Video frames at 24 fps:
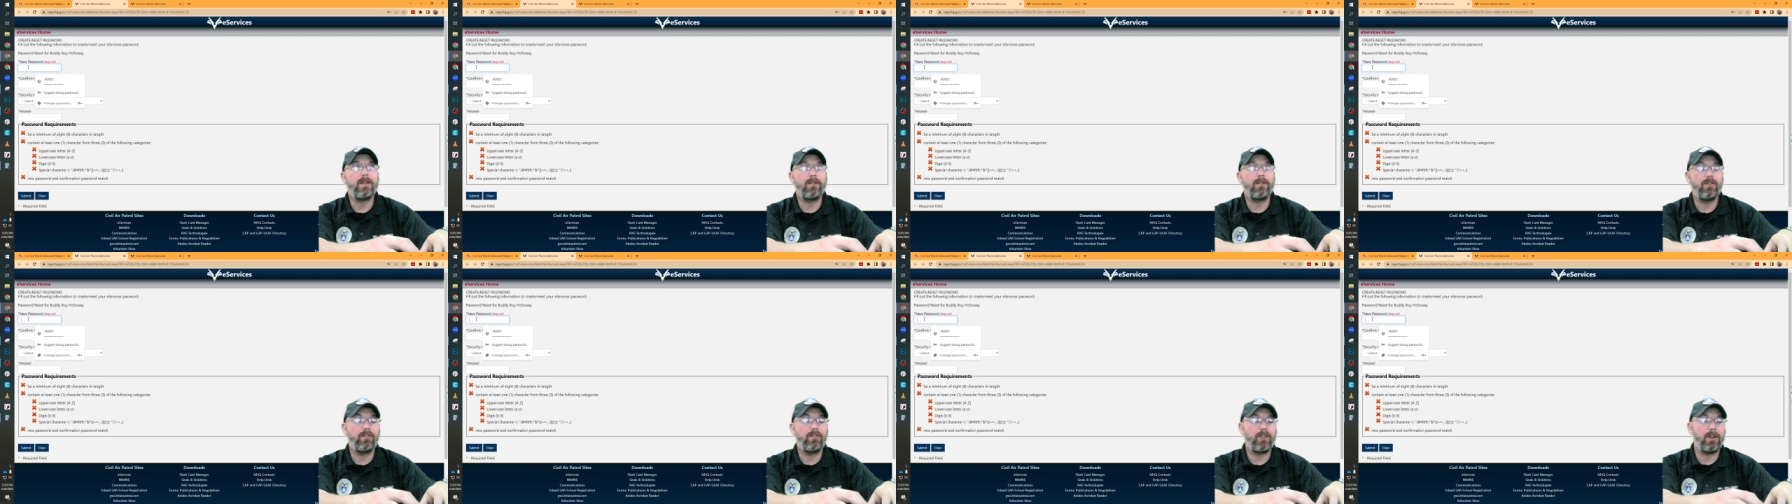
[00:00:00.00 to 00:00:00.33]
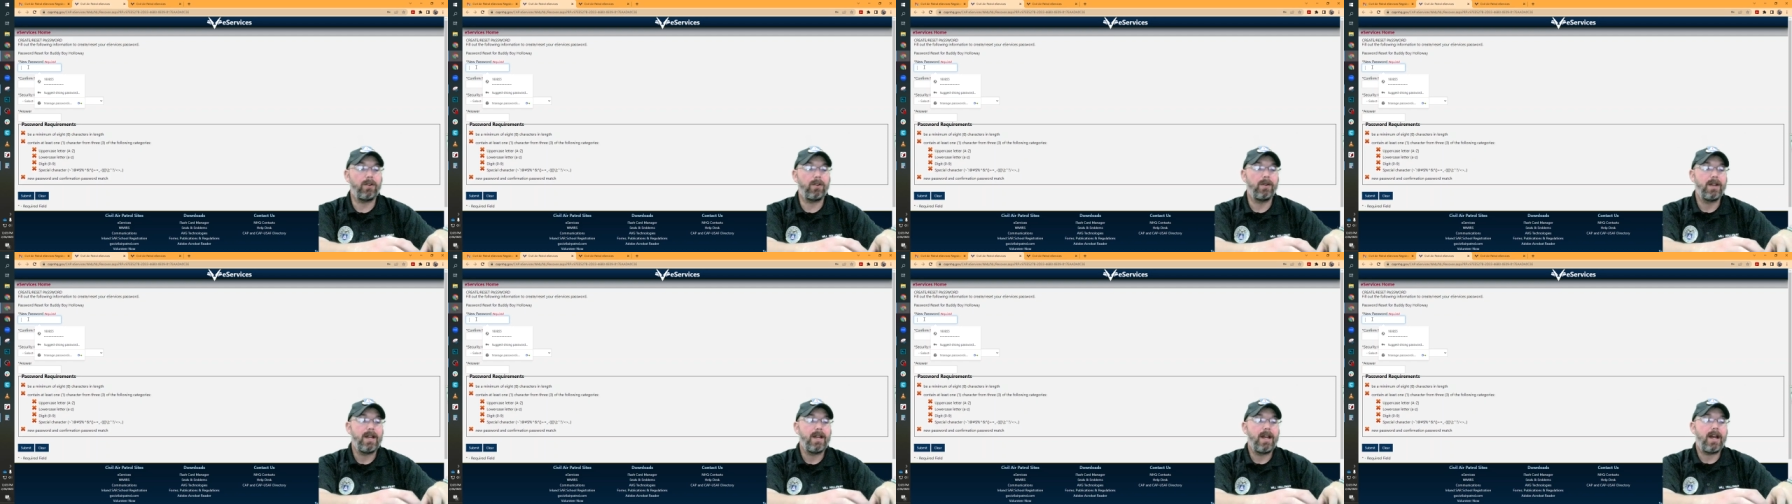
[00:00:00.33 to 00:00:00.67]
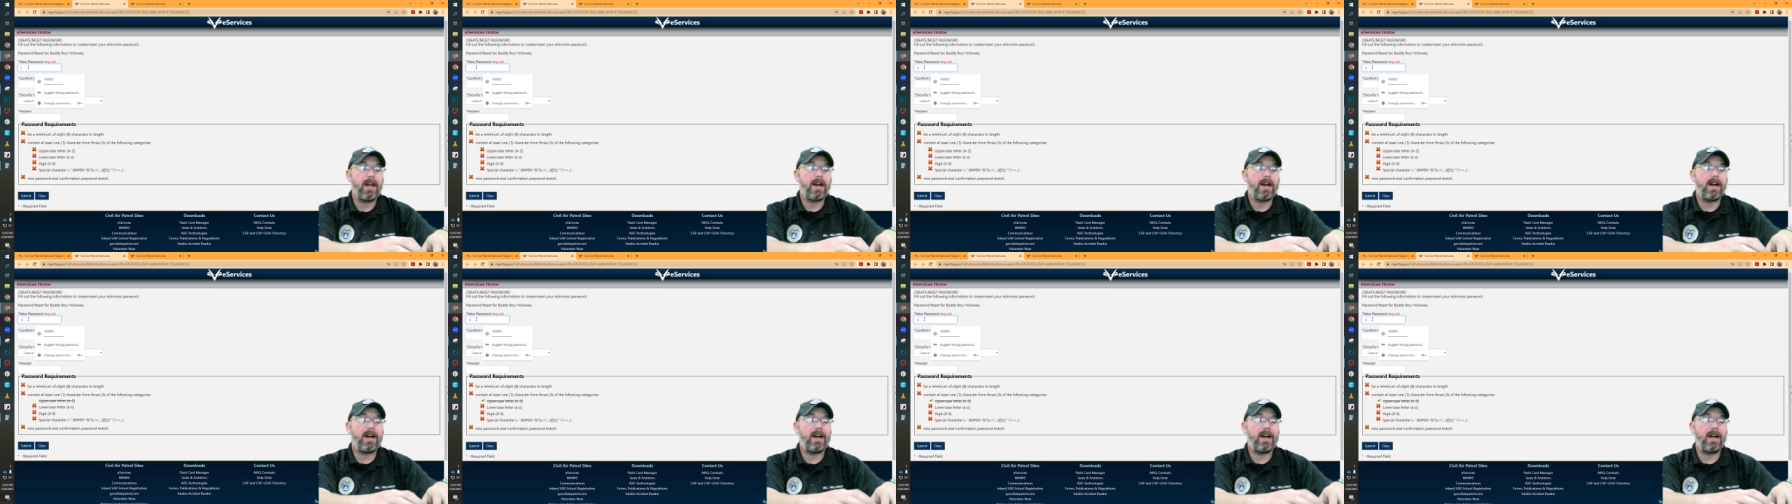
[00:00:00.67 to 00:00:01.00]
So
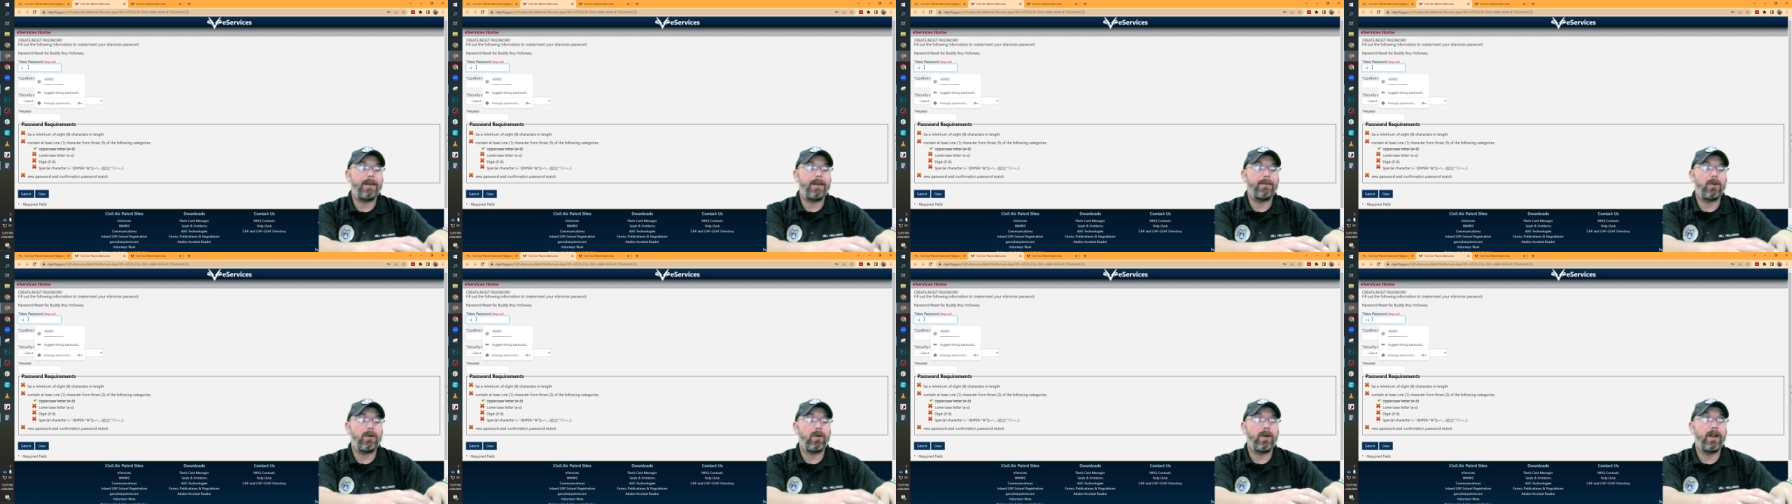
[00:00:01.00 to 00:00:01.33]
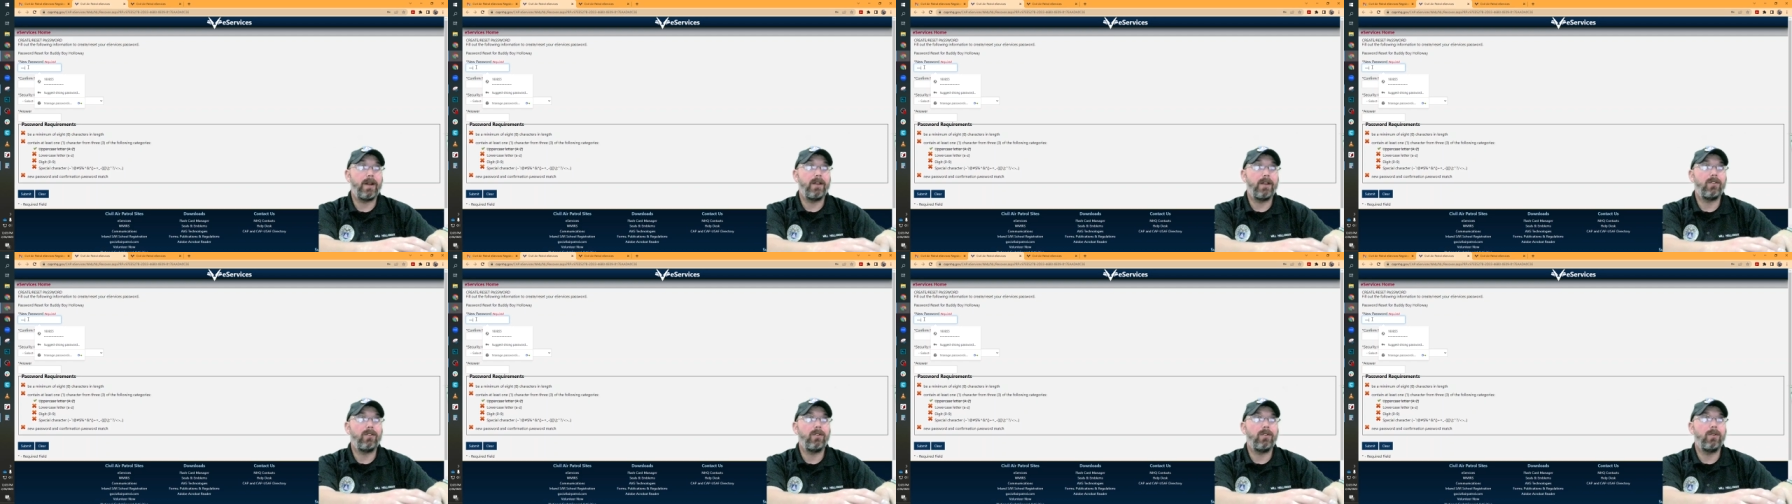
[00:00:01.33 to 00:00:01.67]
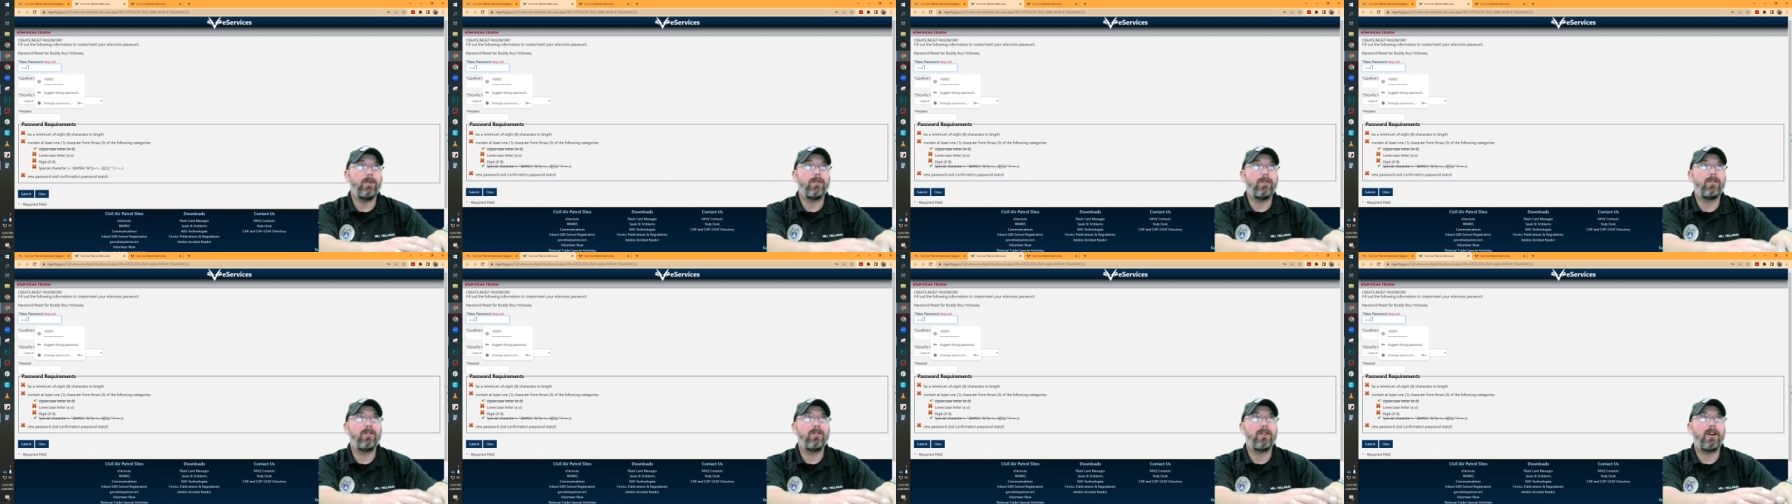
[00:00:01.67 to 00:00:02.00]
I'm going
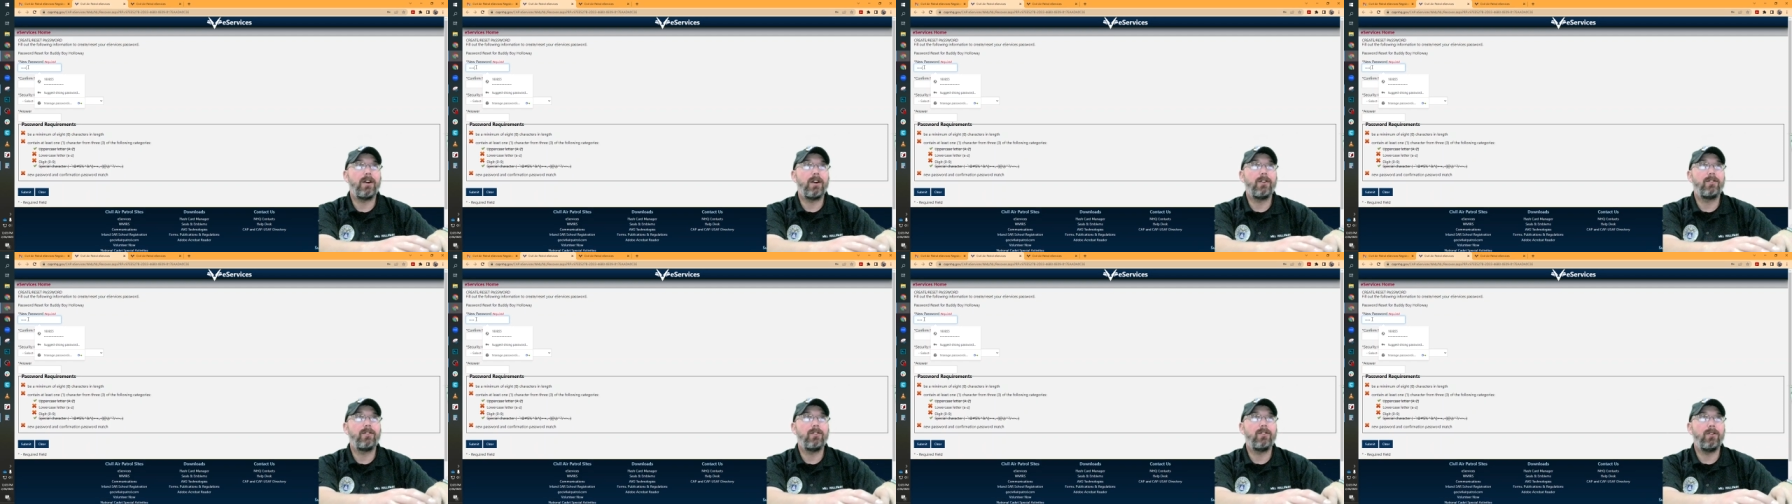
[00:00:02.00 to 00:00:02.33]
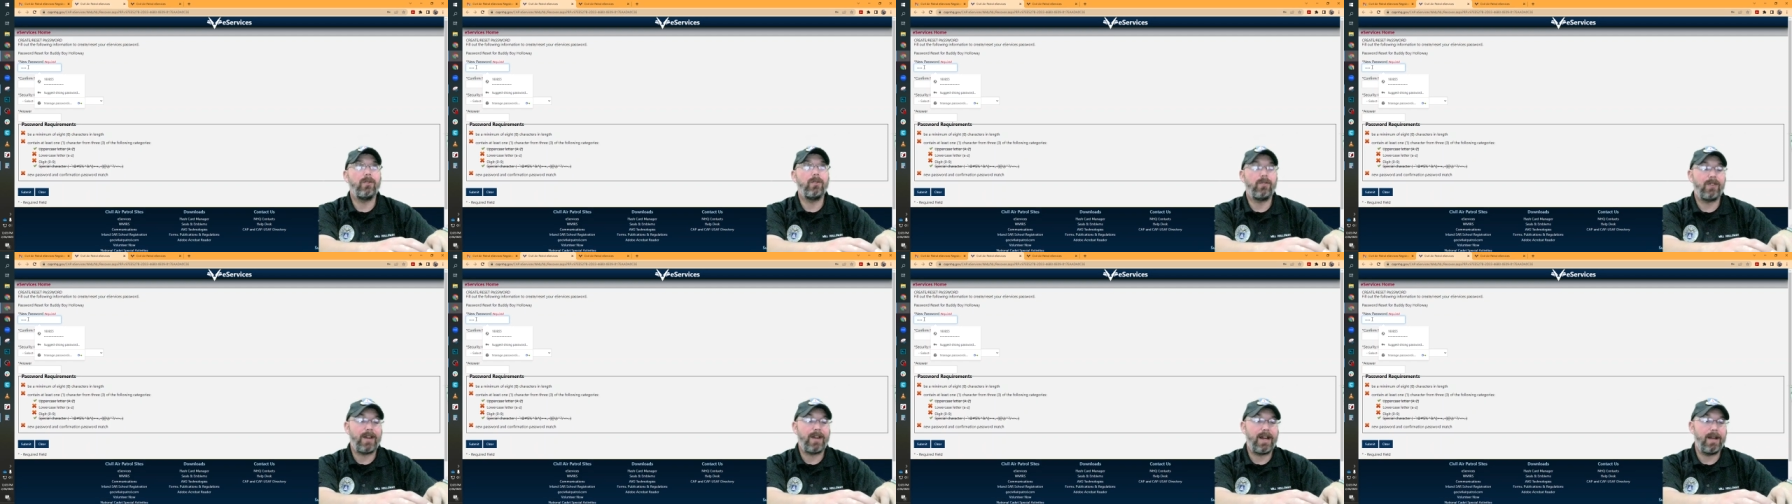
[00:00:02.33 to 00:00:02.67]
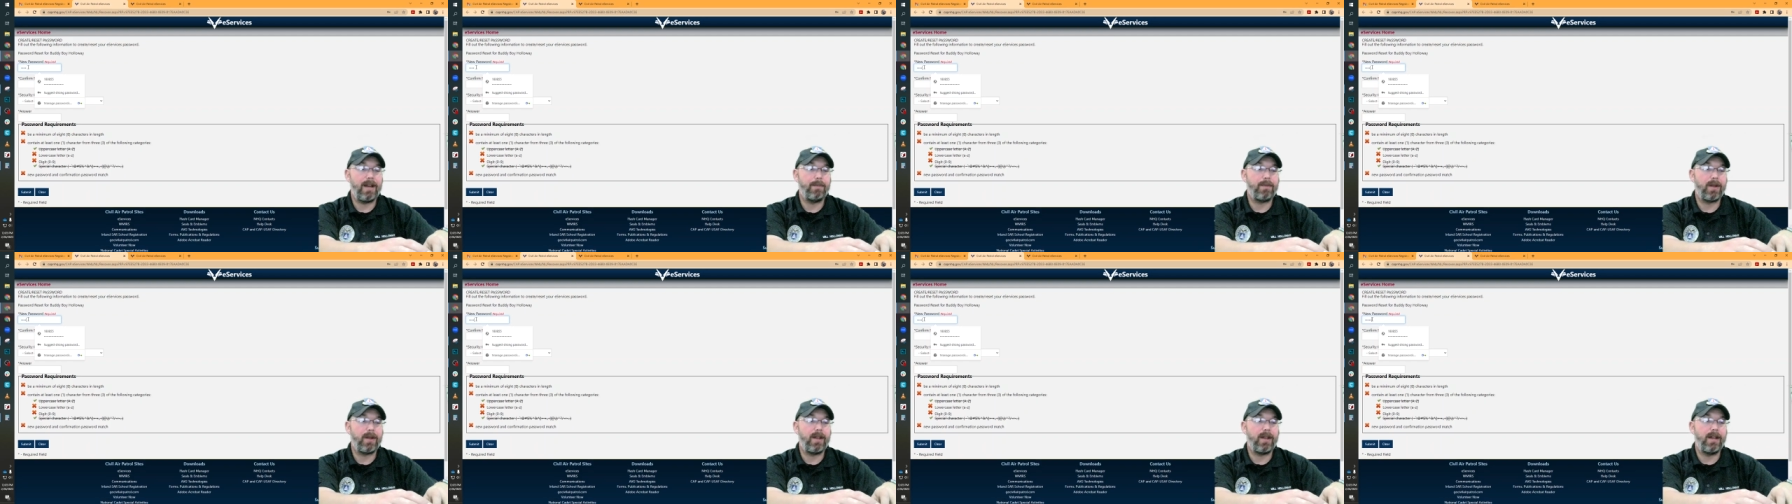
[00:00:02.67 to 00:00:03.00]
to start to type